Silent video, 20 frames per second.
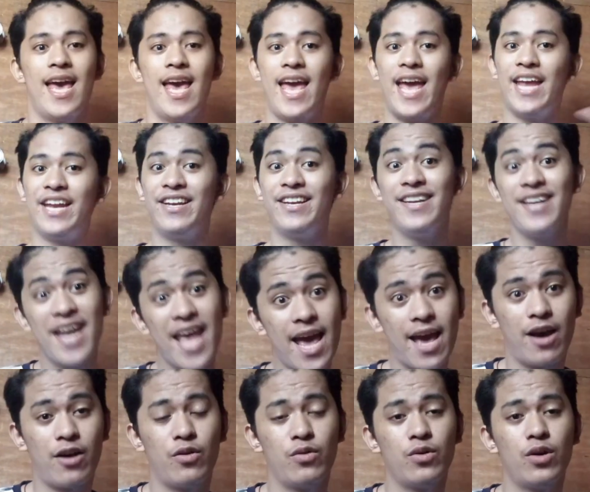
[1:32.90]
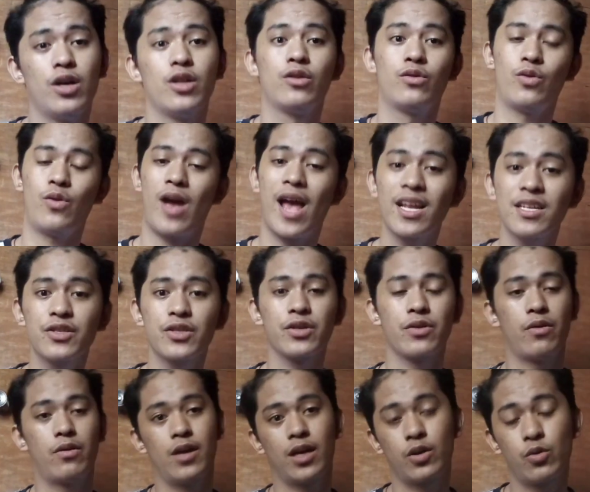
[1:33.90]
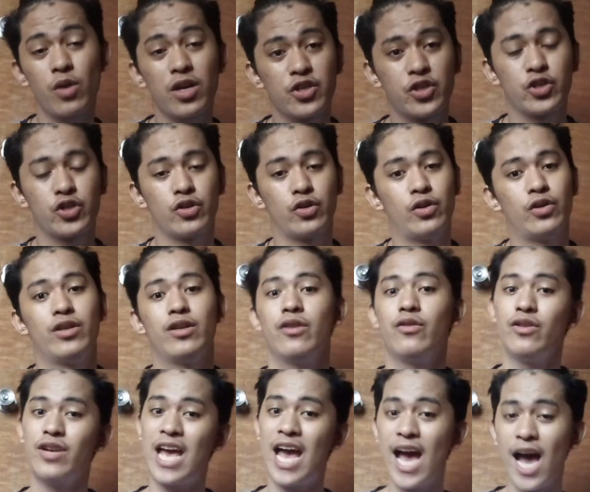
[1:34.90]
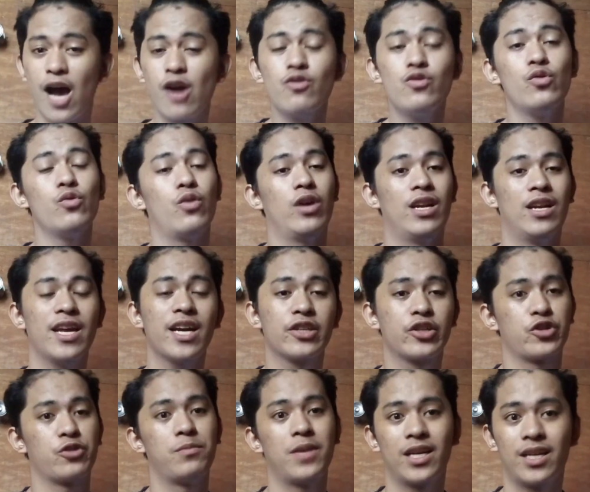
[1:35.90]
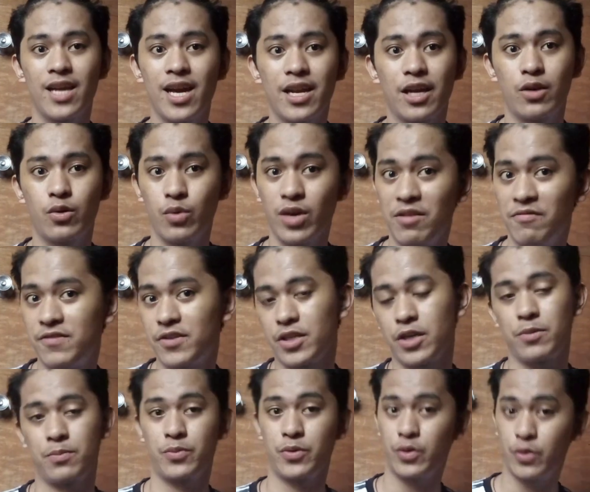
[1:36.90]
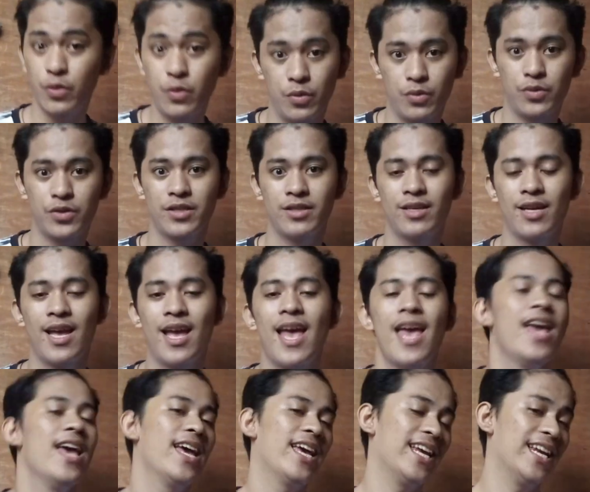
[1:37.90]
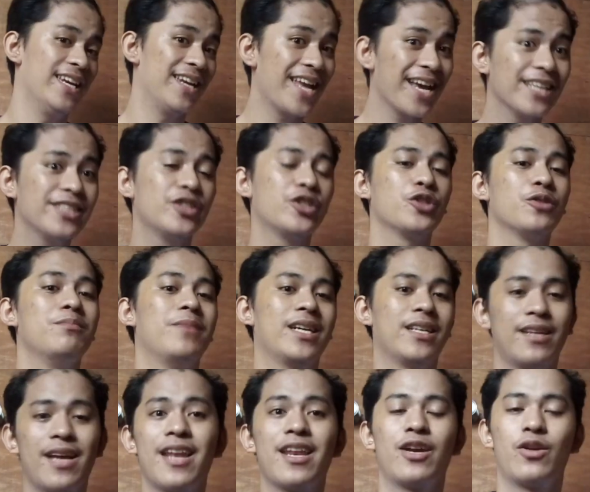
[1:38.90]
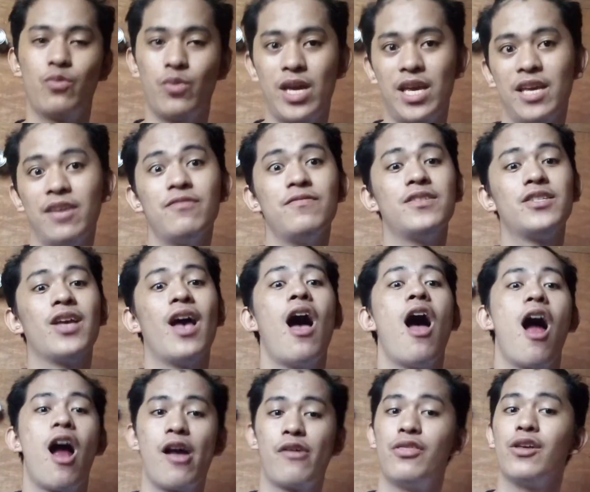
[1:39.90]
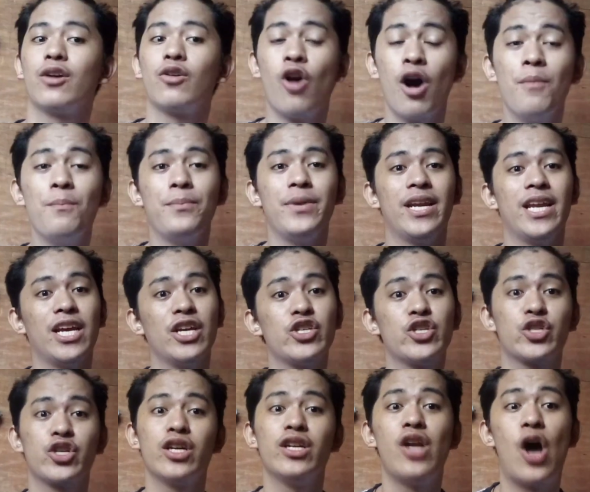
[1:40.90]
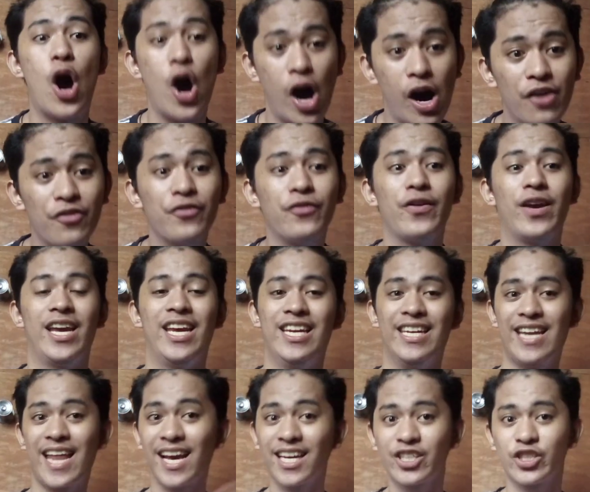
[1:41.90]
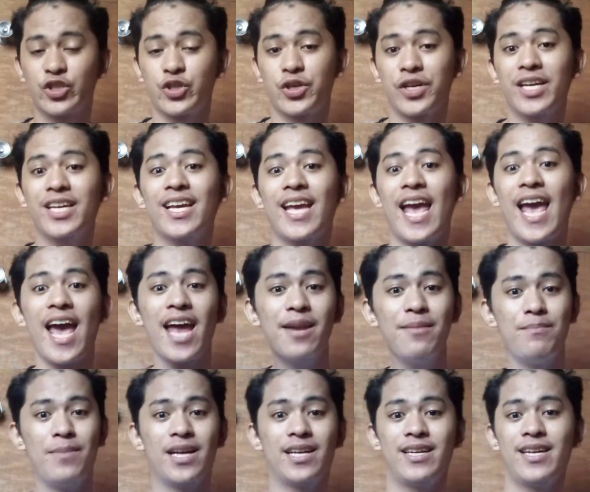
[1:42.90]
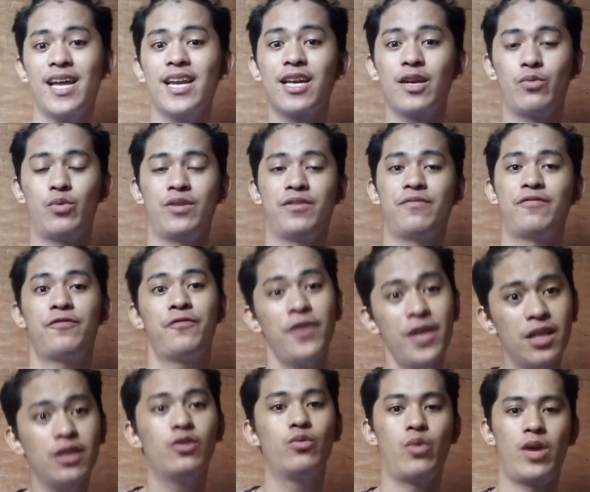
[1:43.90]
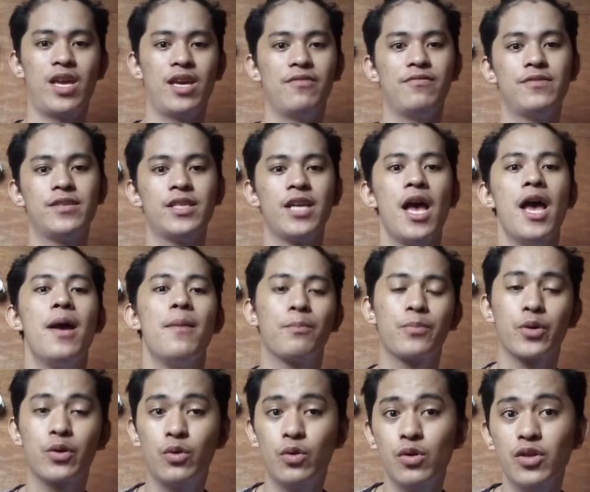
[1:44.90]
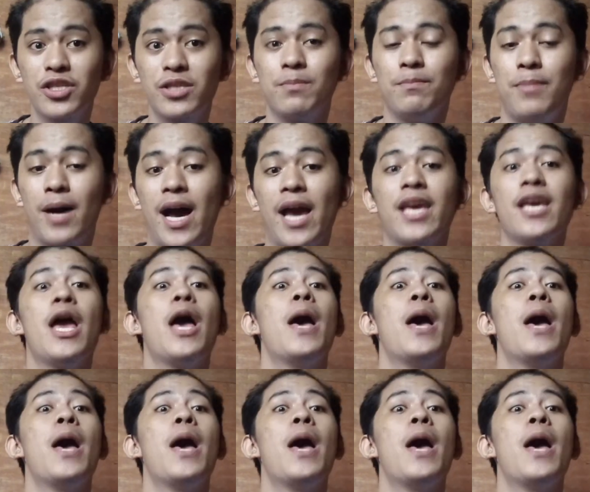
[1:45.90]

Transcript: And now, to answer the question on how do electromagnetic waves are produced, electromagnetic waves are the combination of electric and magnetic field waves produced by